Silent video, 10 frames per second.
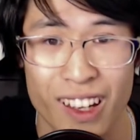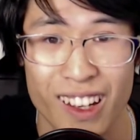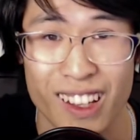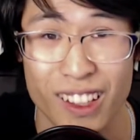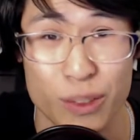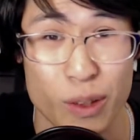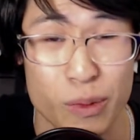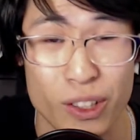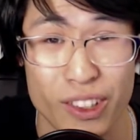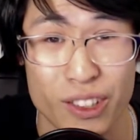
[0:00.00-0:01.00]
That's why I'm
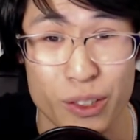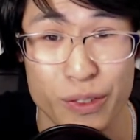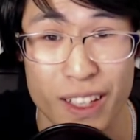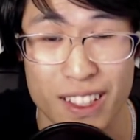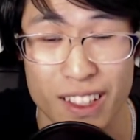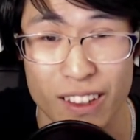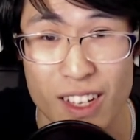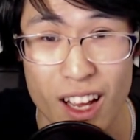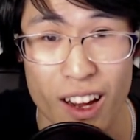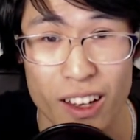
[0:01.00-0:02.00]
talking so fast now.
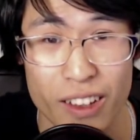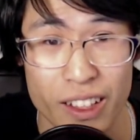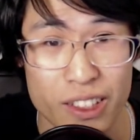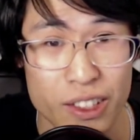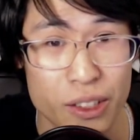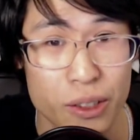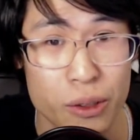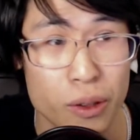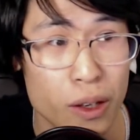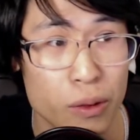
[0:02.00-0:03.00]
Alright,
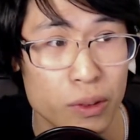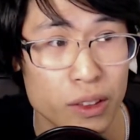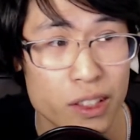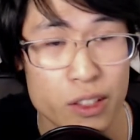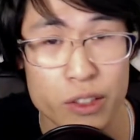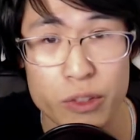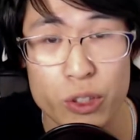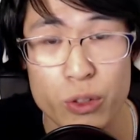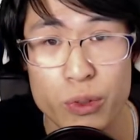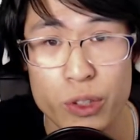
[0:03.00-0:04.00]
so this is
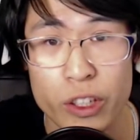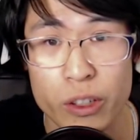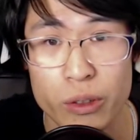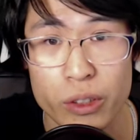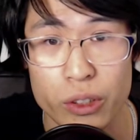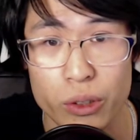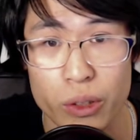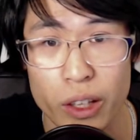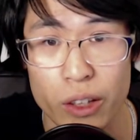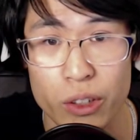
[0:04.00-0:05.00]
YouTube Studio. You
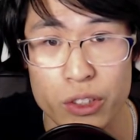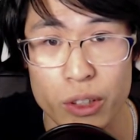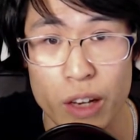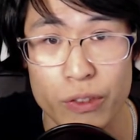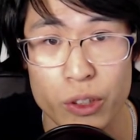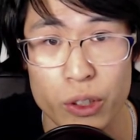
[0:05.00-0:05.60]
can also have your